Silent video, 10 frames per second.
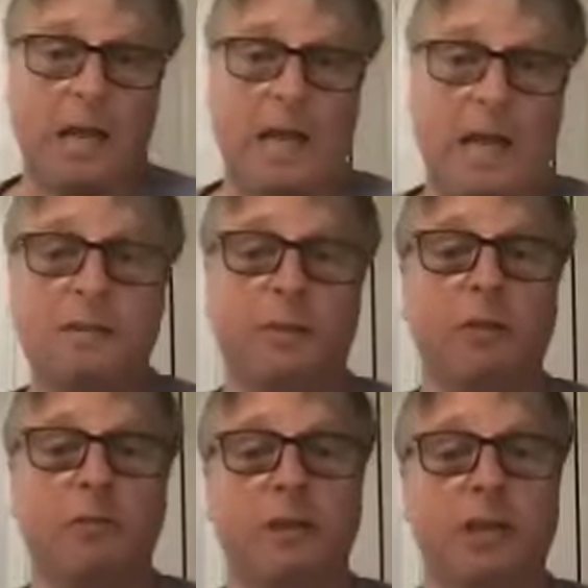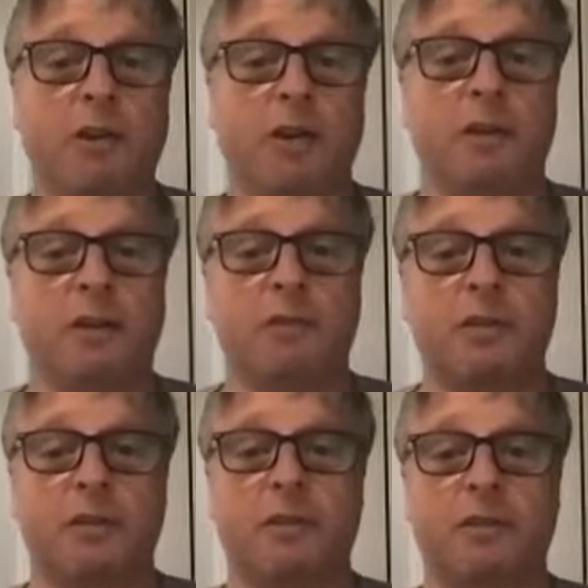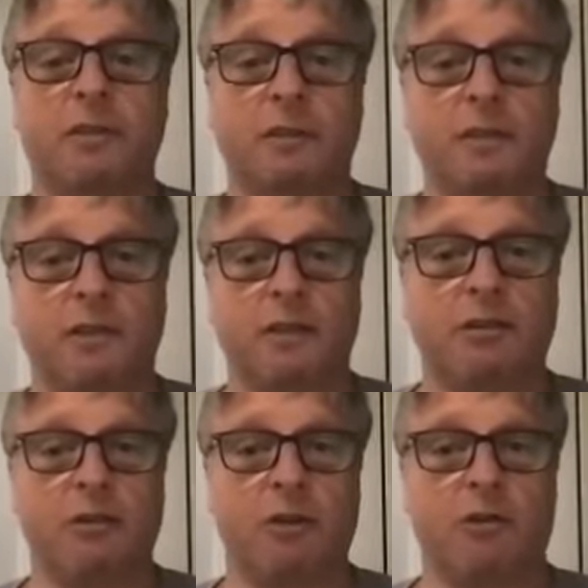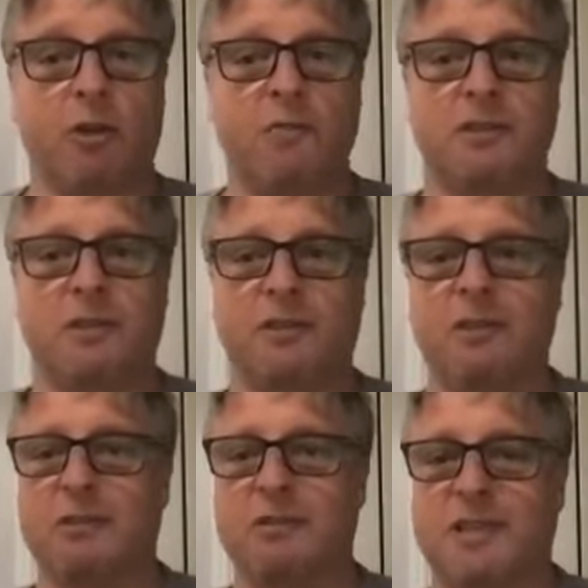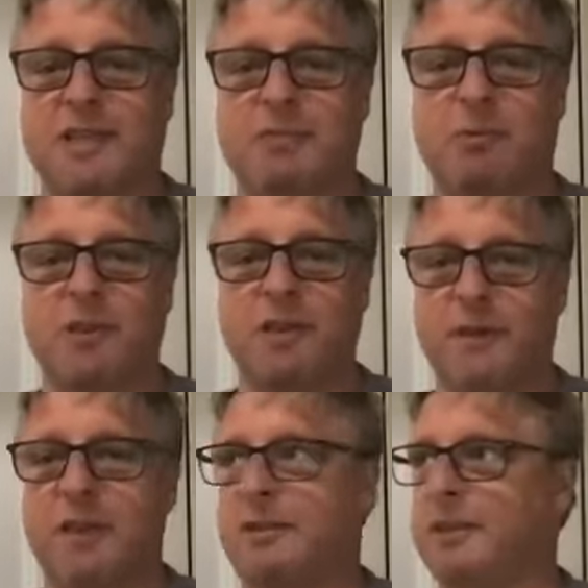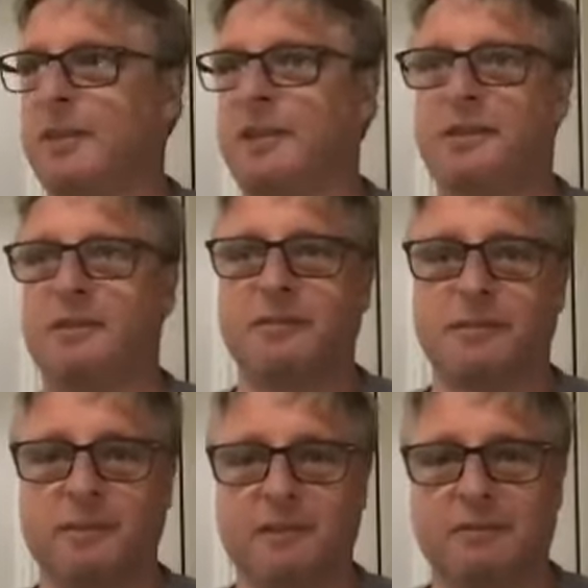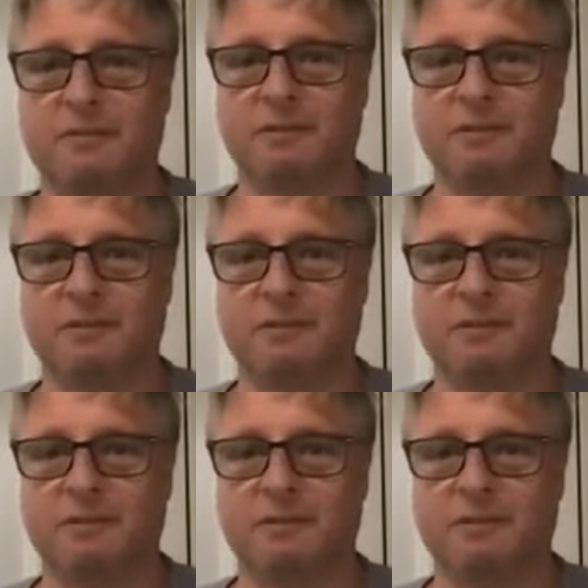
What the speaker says: had a balloon here earlier, which you constantly. SAS is one of your birthday. I've